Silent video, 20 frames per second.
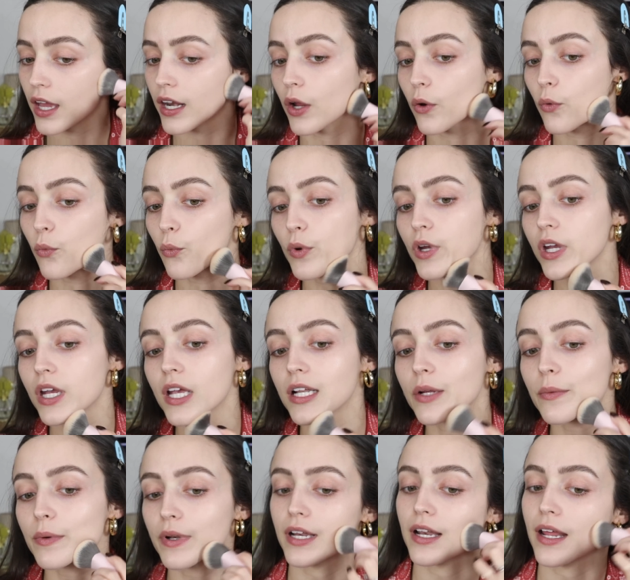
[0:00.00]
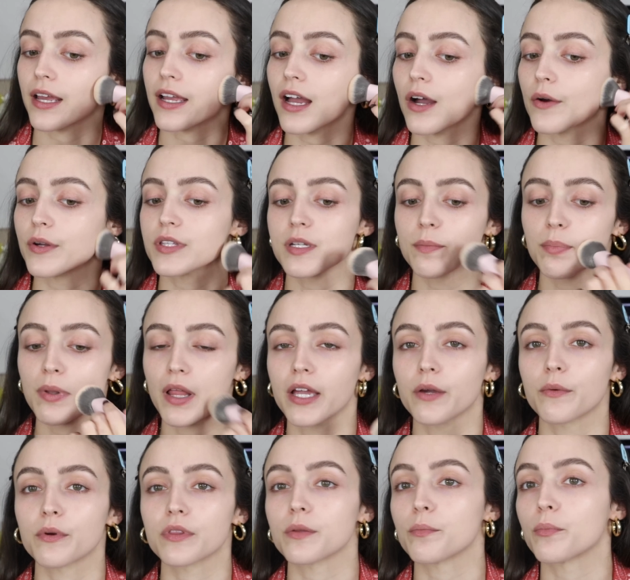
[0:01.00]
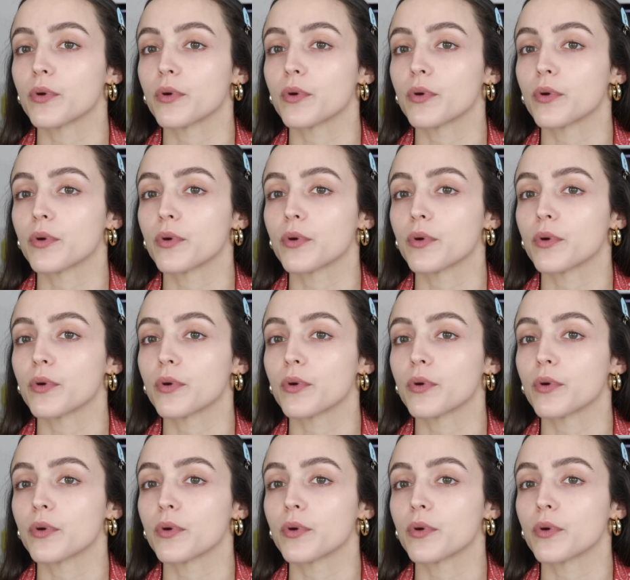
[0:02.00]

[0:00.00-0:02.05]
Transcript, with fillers: And I really like how it's applying with the